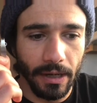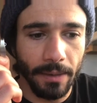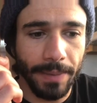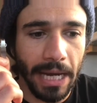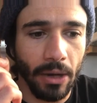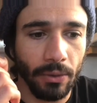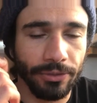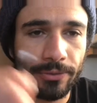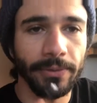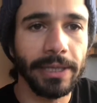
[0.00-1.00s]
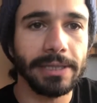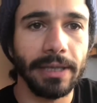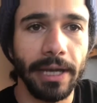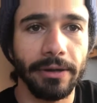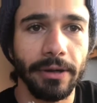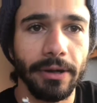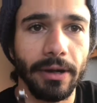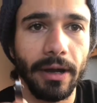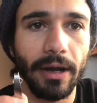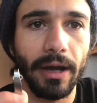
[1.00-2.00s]
About three weeks
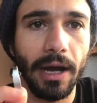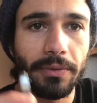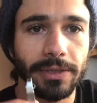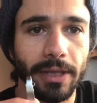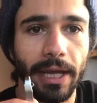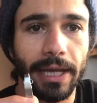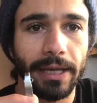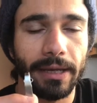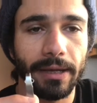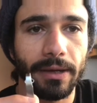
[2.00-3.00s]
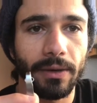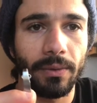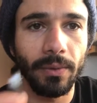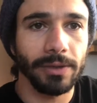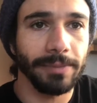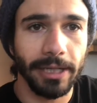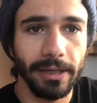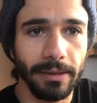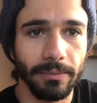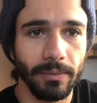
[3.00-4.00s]
later, I was like, where's my
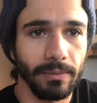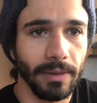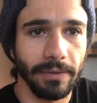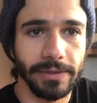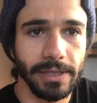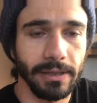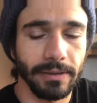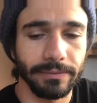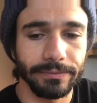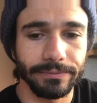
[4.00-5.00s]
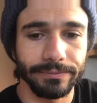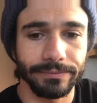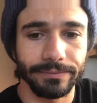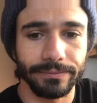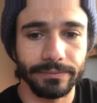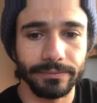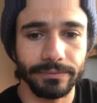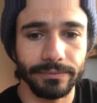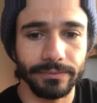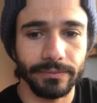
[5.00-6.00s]
clip? I haven't seen it.
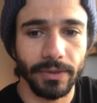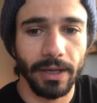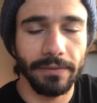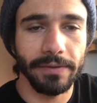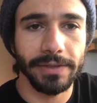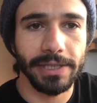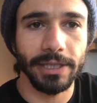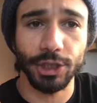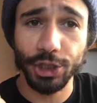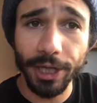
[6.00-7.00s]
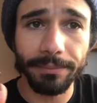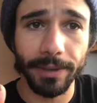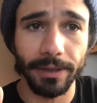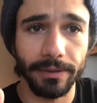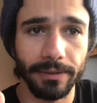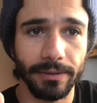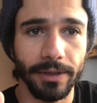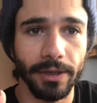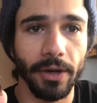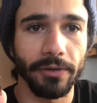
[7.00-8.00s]
I haven't even seen a shipment
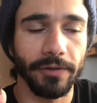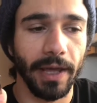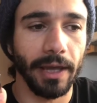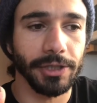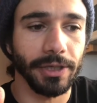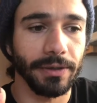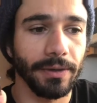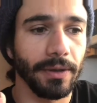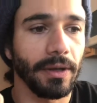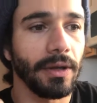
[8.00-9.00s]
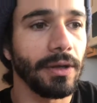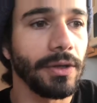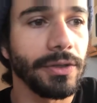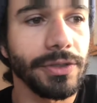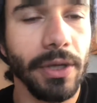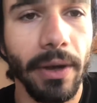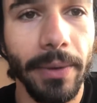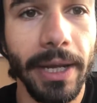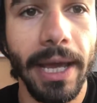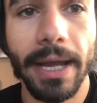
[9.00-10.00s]
notification. So I
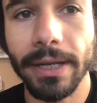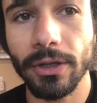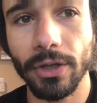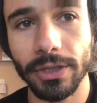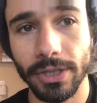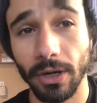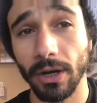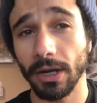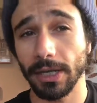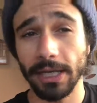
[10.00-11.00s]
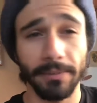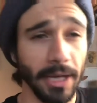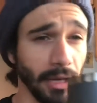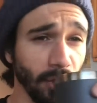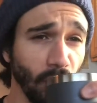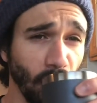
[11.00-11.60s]
went ahead and looked on eBay